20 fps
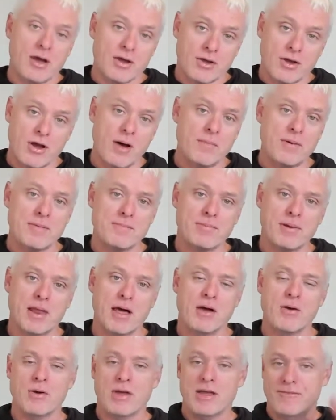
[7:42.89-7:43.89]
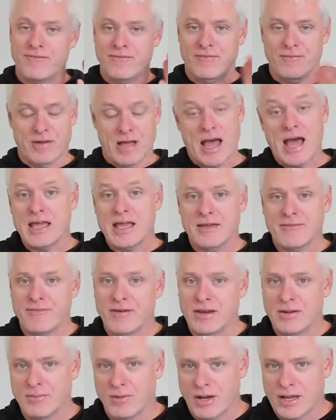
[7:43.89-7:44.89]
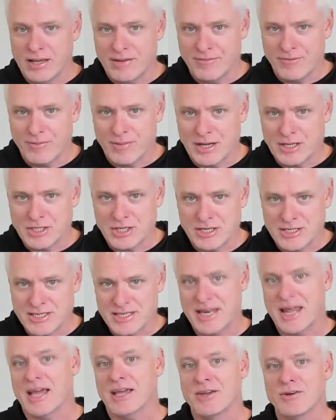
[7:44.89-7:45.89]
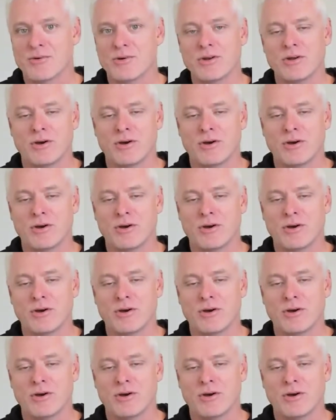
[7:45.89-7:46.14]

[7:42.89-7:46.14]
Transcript: Comment below if any of my information is inaccurate.